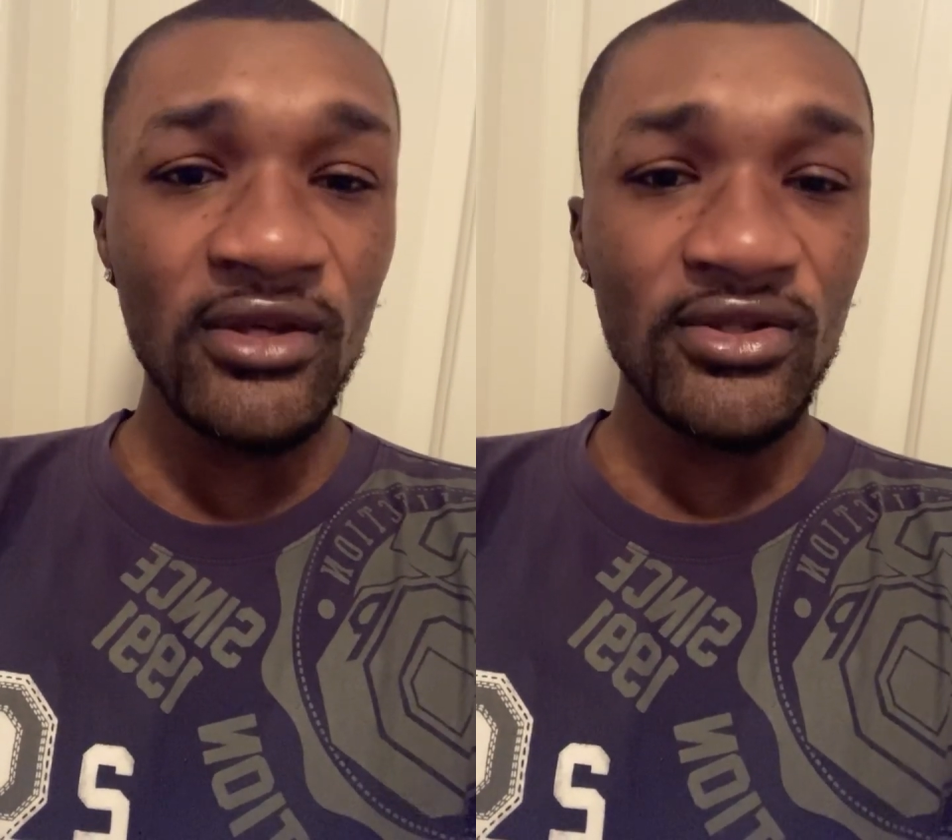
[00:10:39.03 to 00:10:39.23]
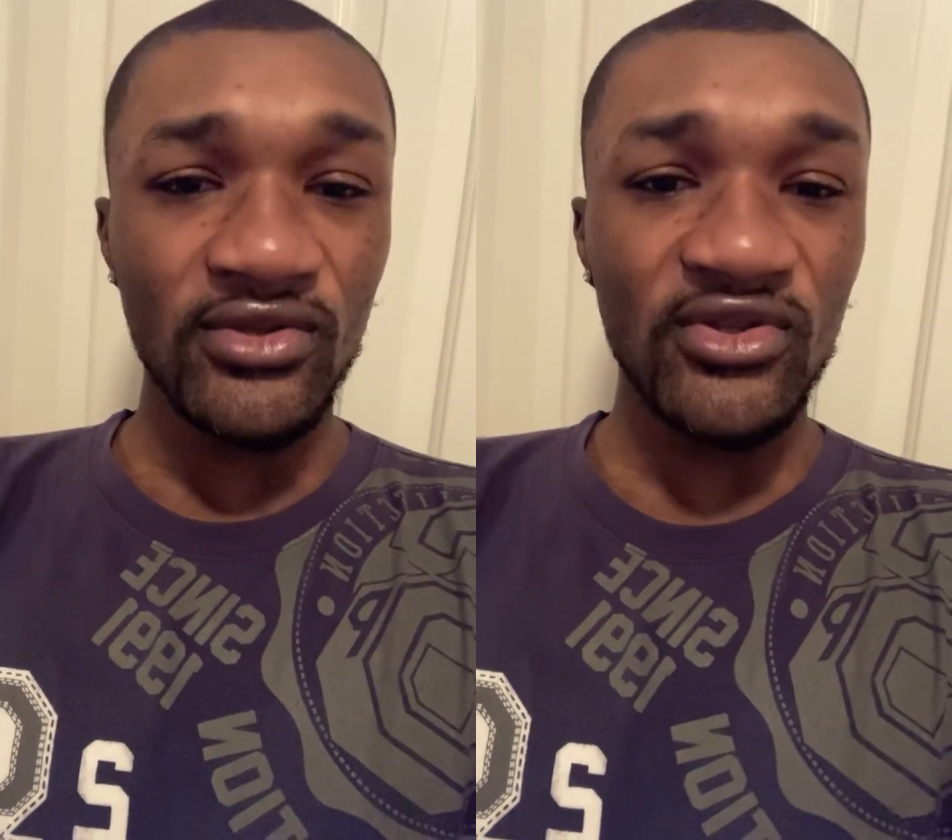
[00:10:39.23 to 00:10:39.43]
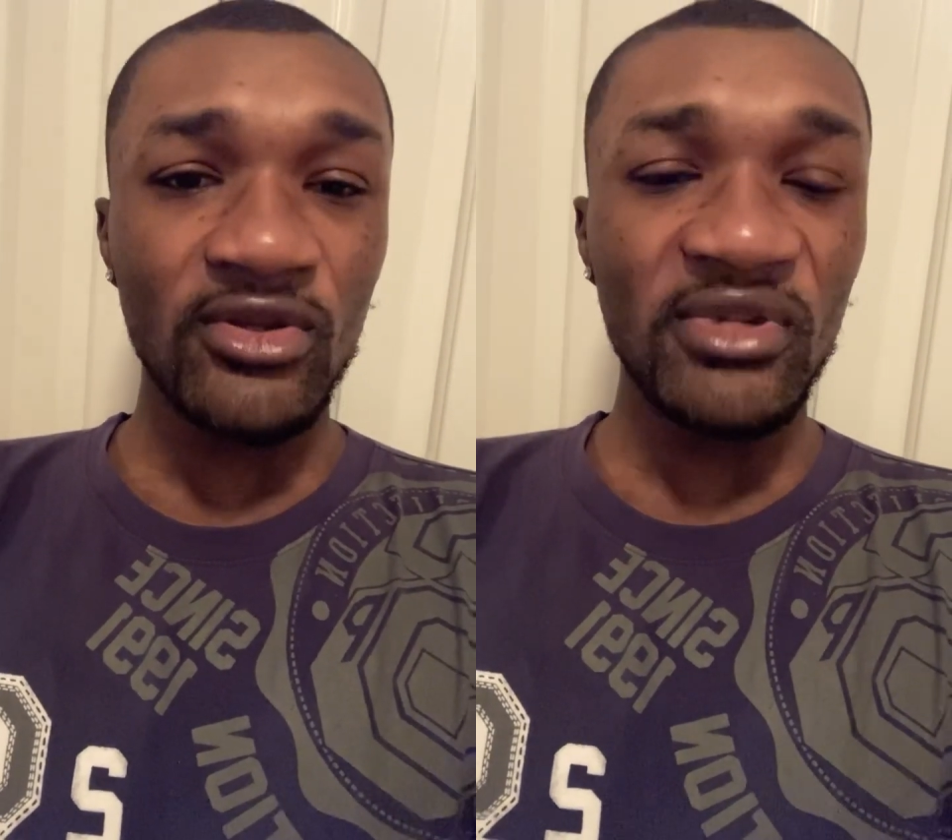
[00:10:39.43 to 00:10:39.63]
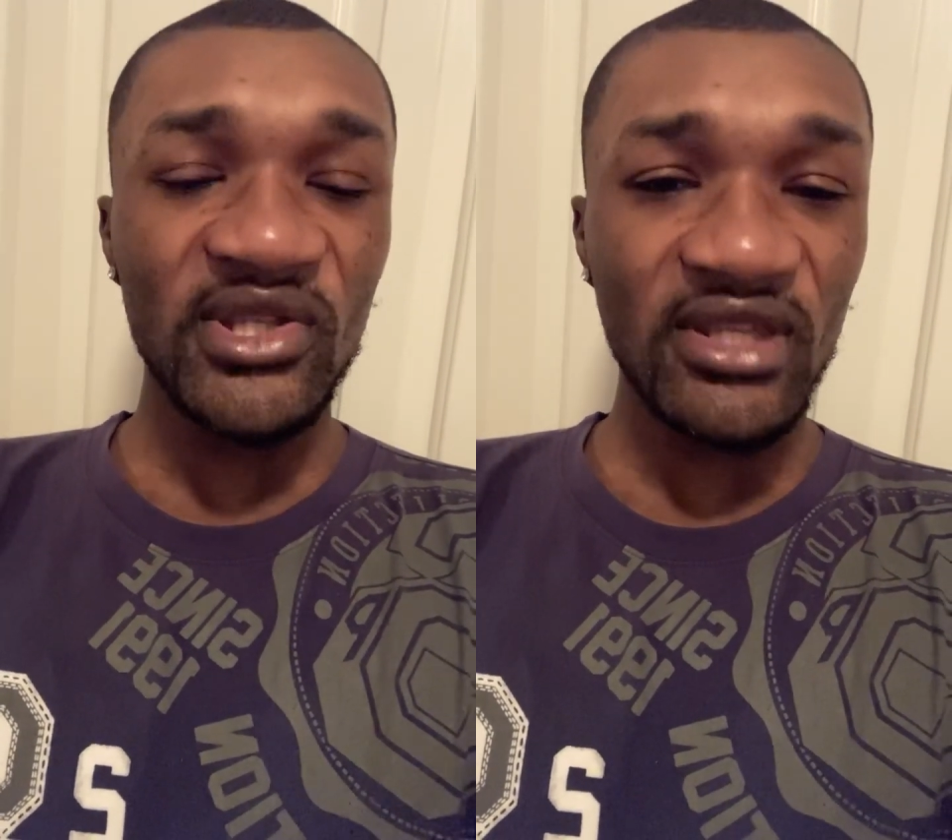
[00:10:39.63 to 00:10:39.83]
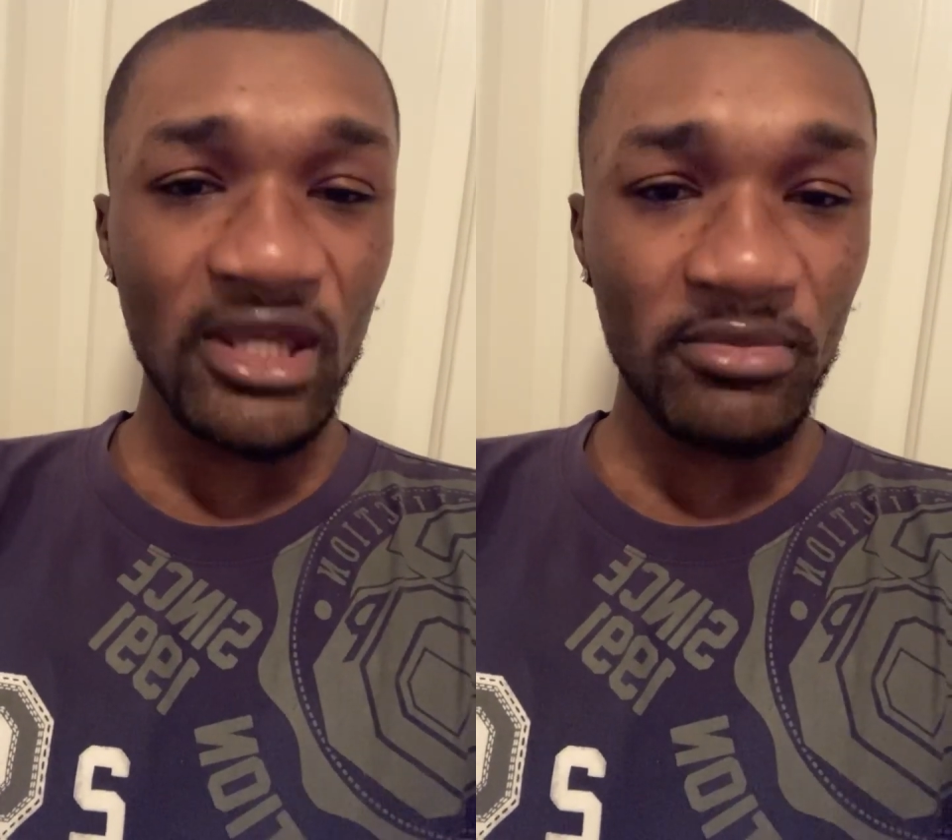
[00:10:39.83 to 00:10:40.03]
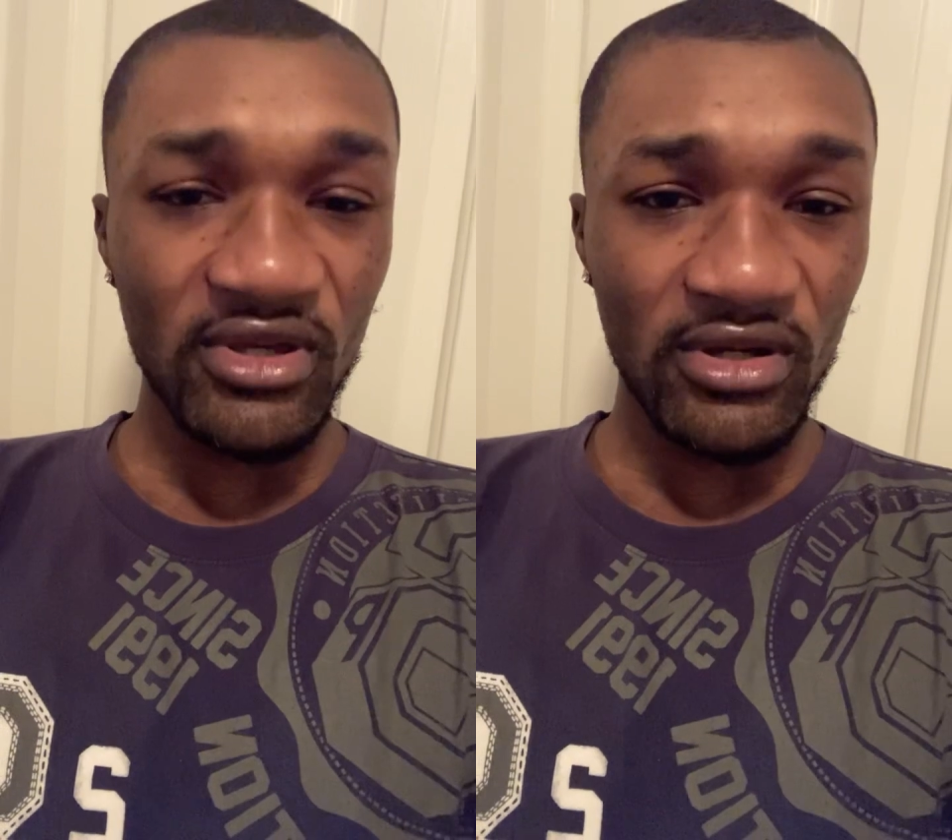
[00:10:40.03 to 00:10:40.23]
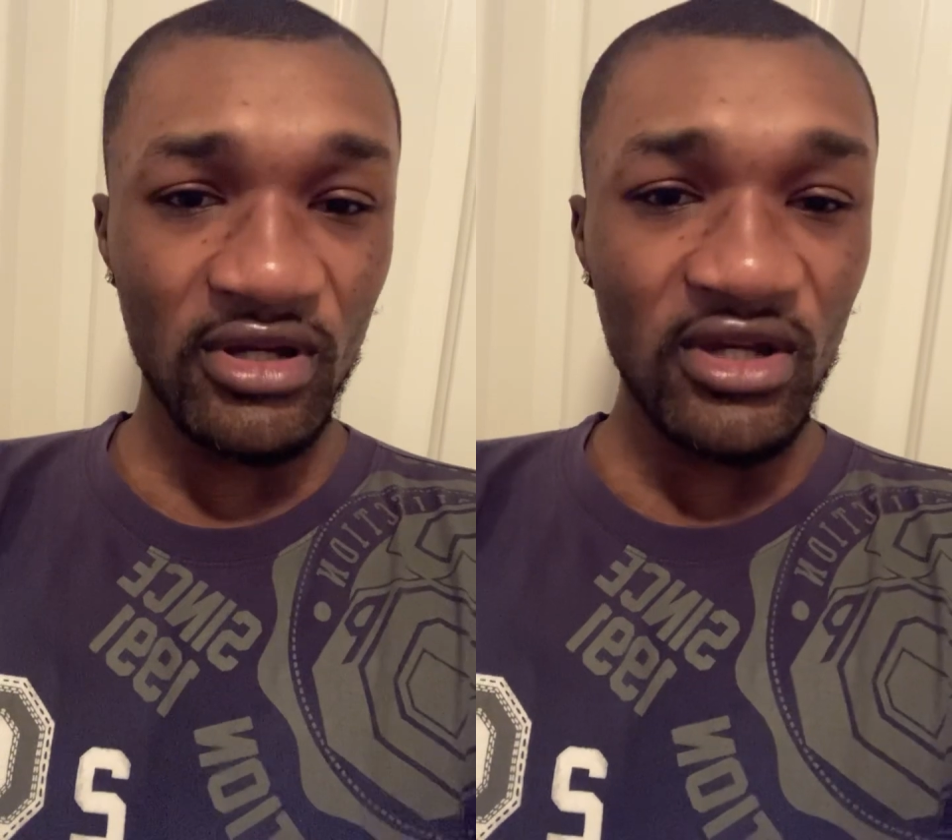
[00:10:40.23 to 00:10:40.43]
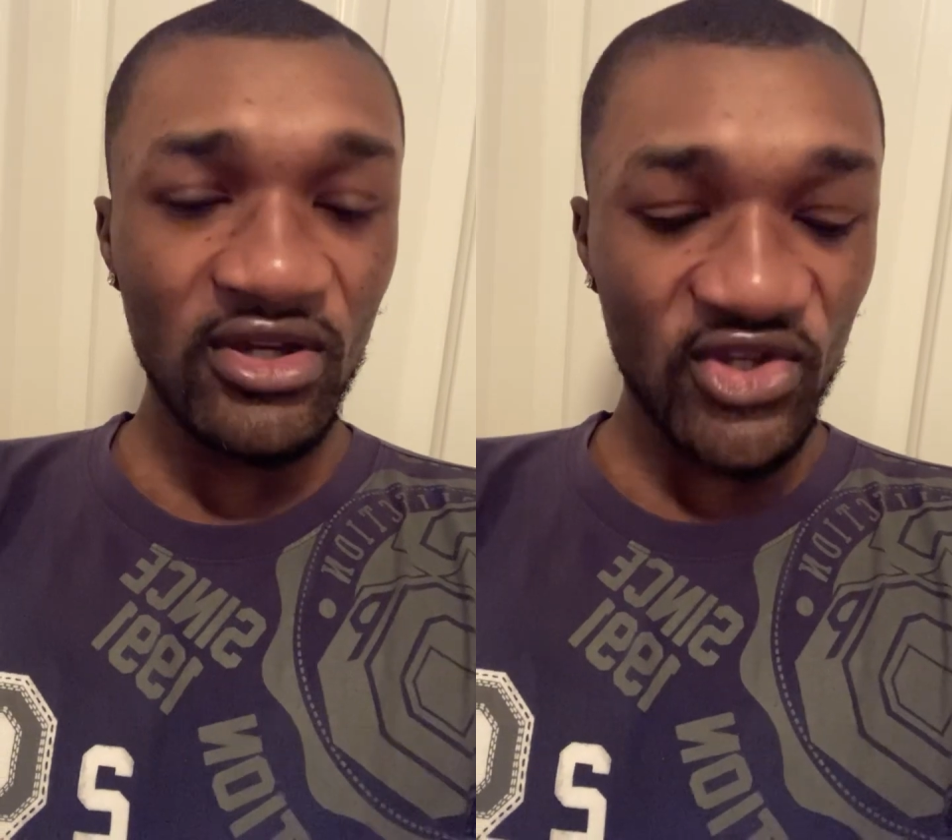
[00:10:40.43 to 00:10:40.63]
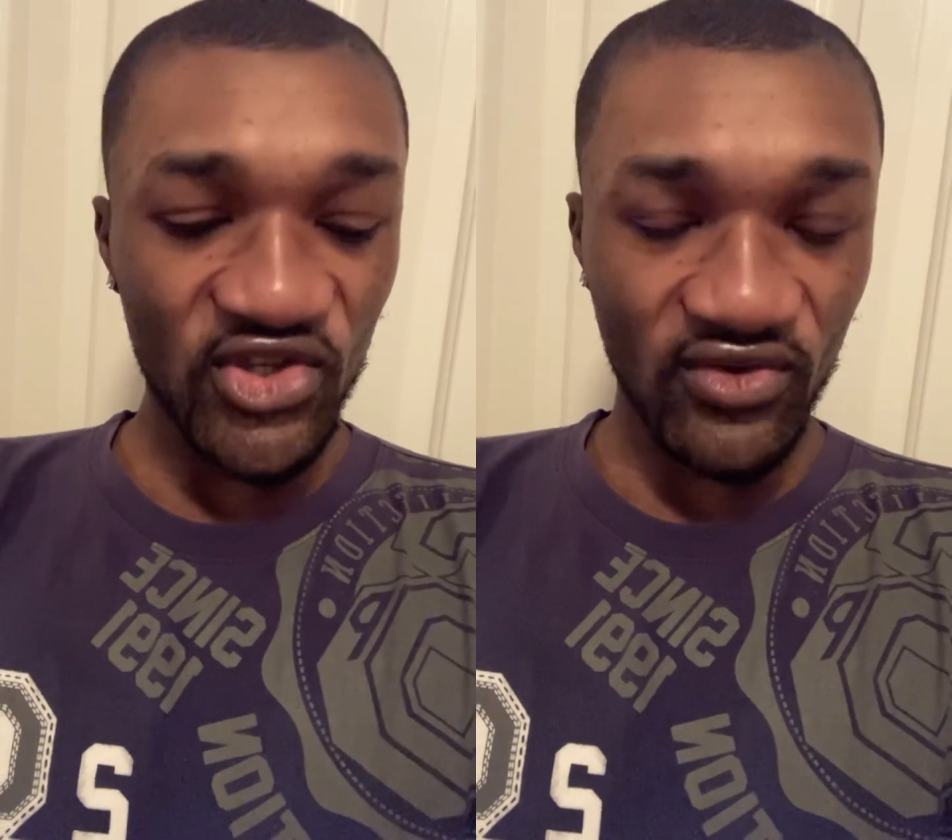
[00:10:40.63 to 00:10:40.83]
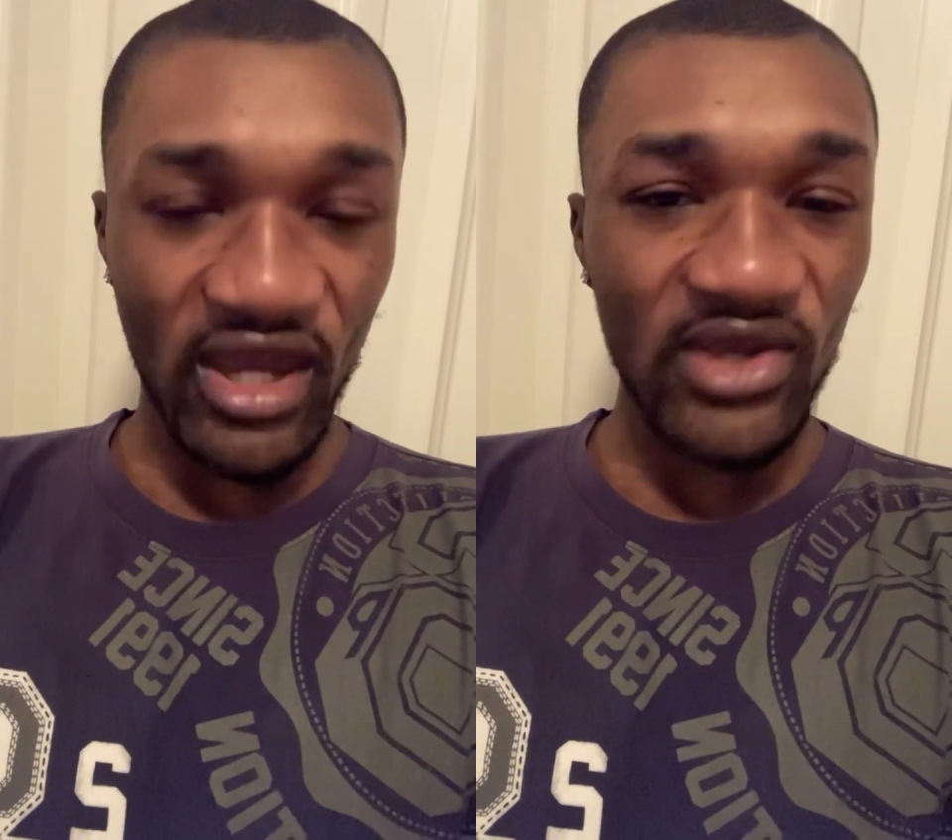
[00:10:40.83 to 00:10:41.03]
You should be sitting up here
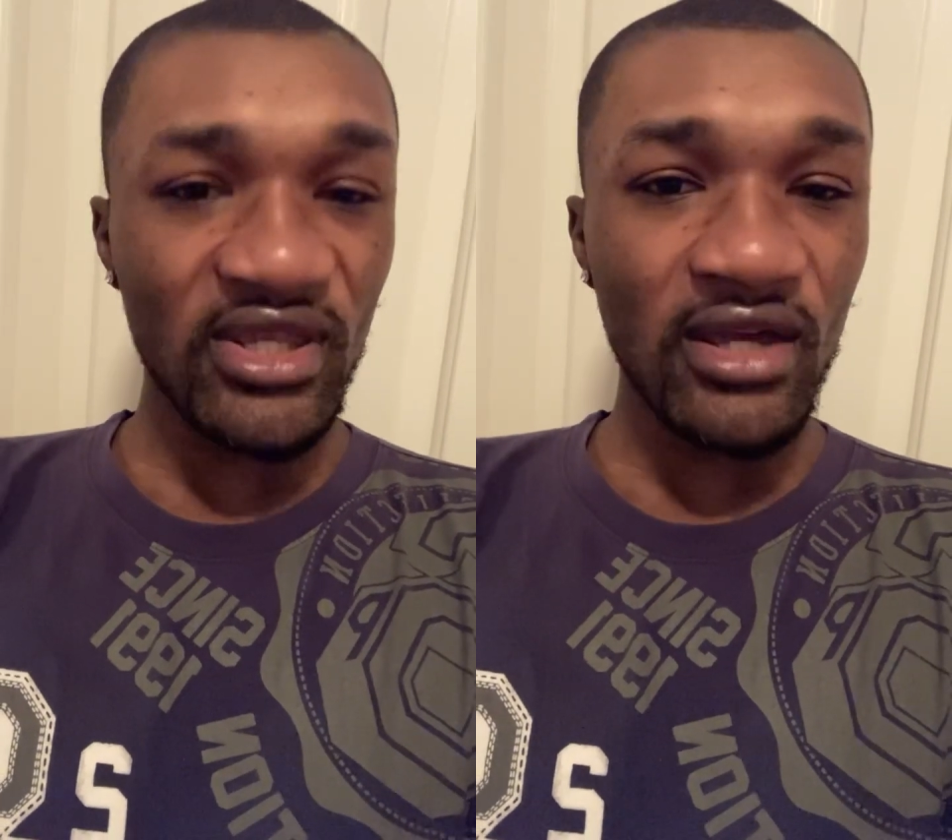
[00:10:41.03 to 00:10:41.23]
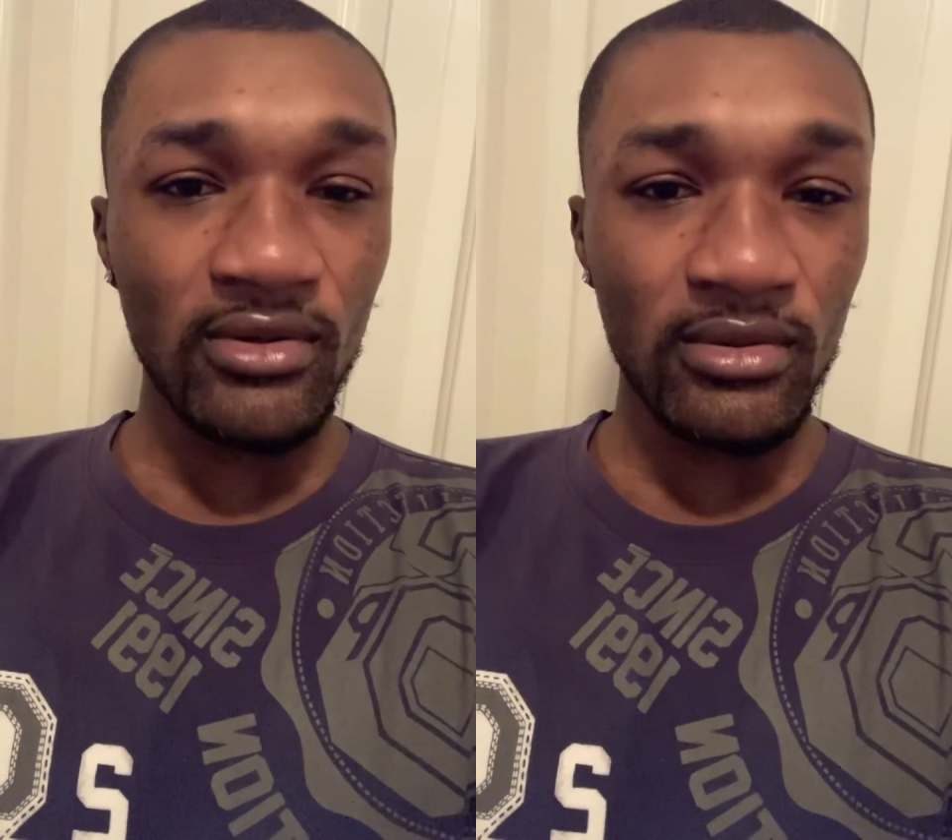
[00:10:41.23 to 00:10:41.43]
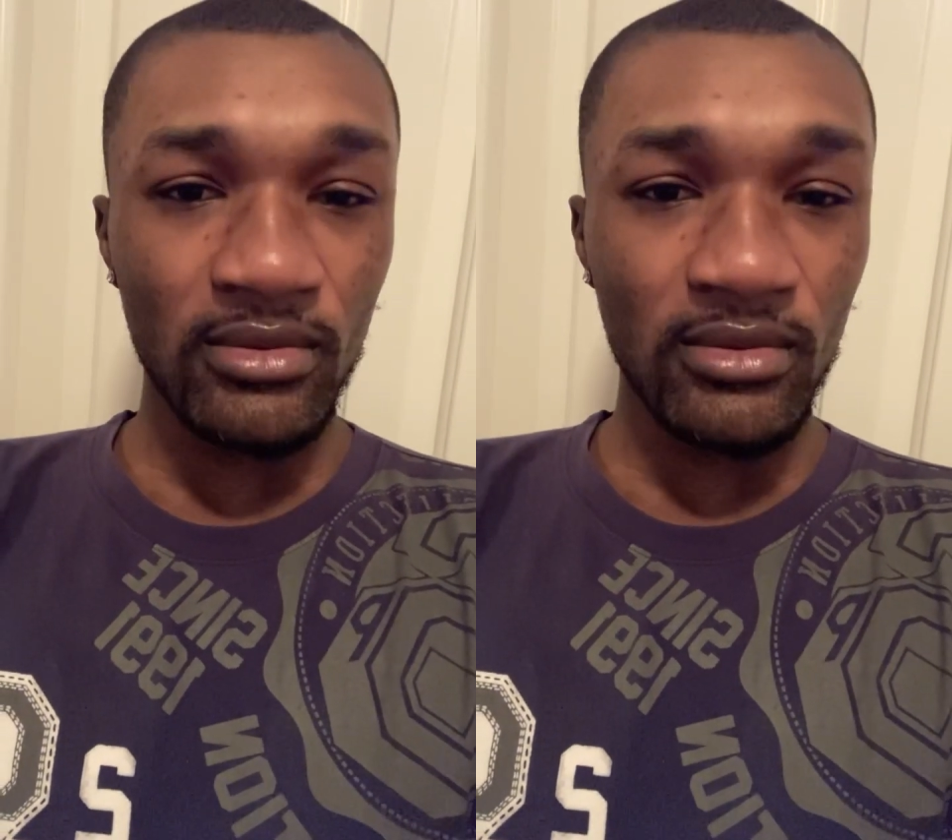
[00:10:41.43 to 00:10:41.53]
scratched out